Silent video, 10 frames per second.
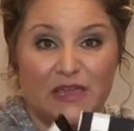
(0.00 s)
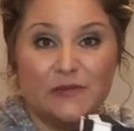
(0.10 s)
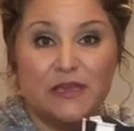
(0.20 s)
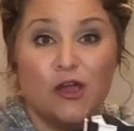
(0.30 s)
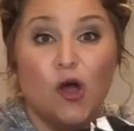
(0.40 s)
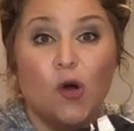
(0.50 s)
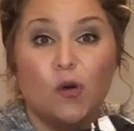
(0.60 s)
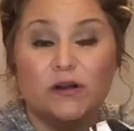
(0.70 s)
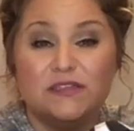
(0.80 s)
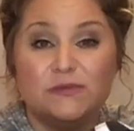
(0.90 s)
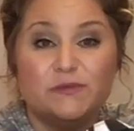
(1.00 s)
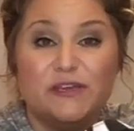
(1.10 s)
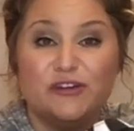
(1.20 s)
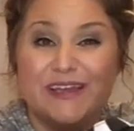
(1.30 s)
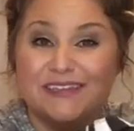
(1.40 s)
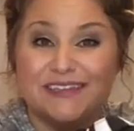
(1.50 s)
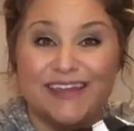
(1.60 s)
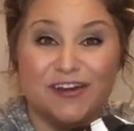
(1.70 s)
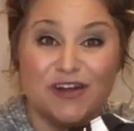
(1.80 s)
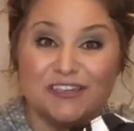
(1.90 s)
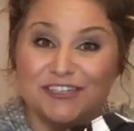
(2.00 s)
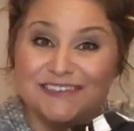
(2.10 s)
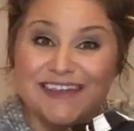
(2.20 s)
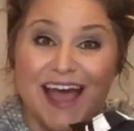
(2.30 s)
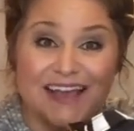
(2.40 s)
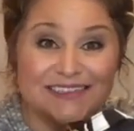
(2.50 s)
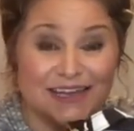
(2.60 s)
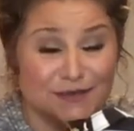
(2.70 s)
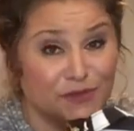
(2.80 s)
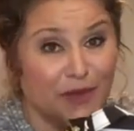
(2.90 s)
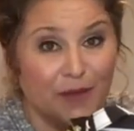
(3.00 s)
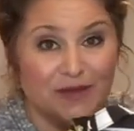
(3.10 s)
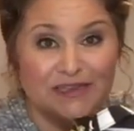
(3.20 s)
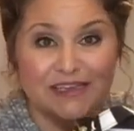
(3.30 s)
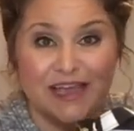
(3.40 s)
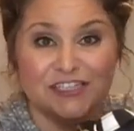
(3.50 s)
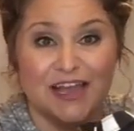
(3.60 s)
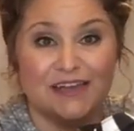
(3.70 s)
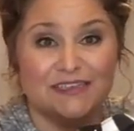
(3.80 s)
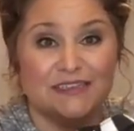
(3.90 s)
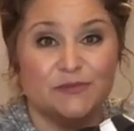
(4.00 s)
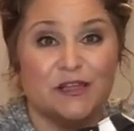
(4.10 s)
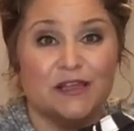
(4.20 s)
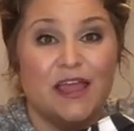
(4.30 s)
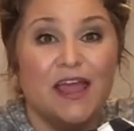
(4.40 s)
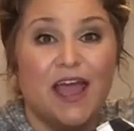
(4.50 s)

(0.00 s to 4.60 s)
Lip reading: baby, or this would be great to lay across your desk as you're pumping to catch excess milk.